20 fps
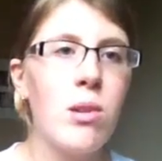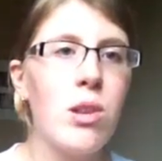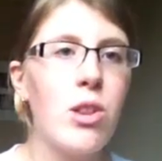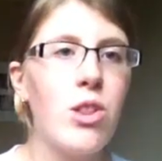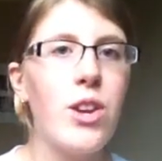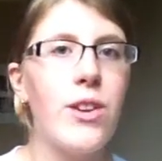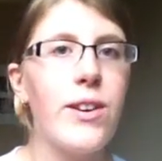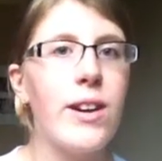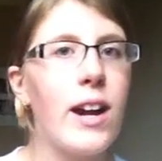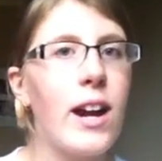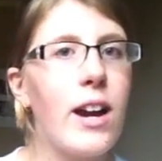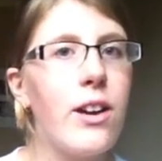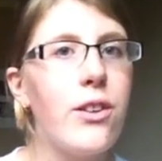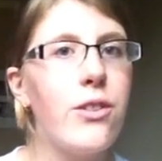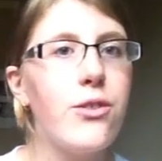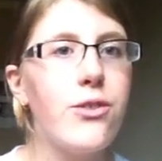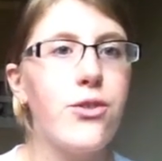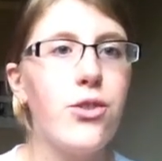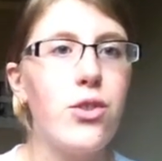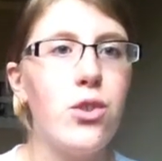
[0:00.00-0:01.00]
There
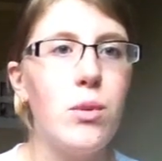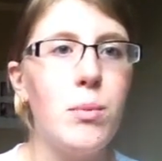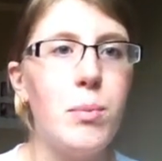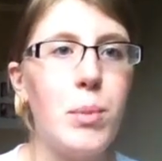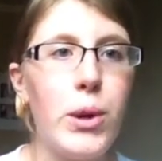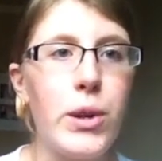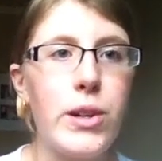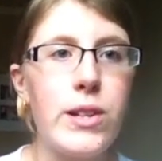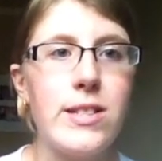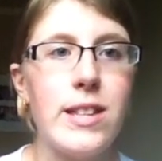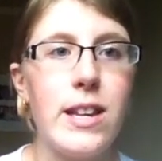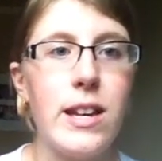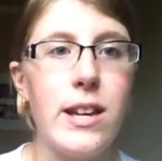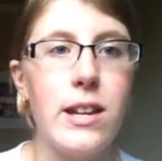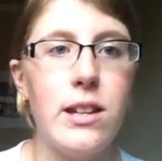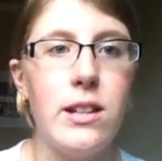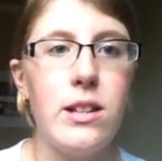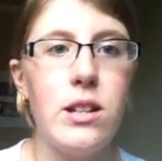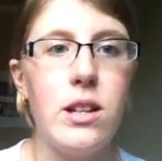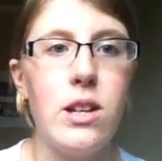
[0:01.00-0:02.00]
are 4 books
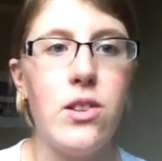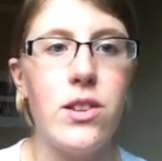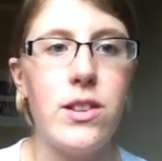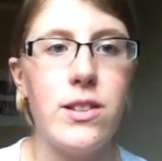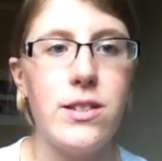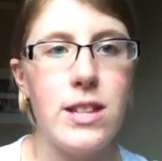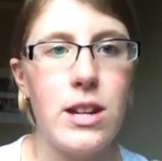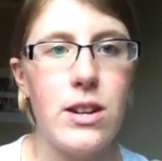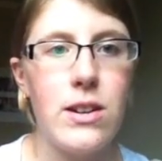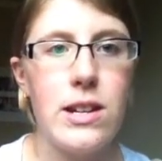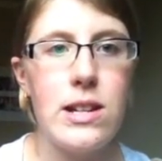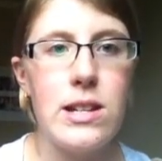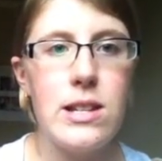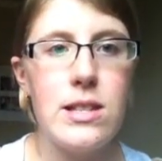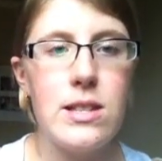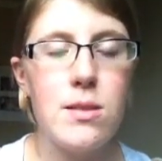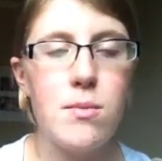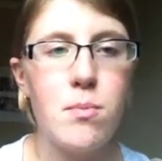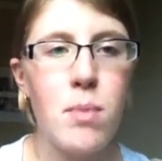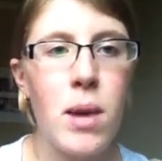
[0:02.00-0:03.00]
in the
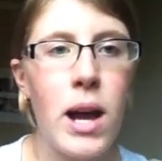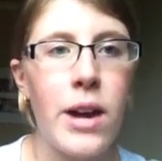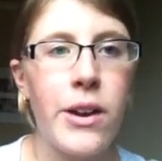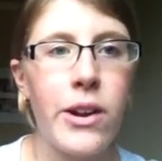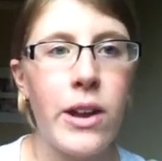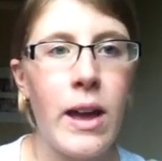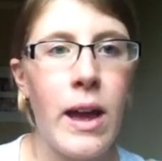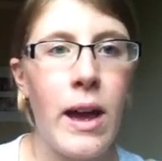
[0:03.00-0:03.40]
series, but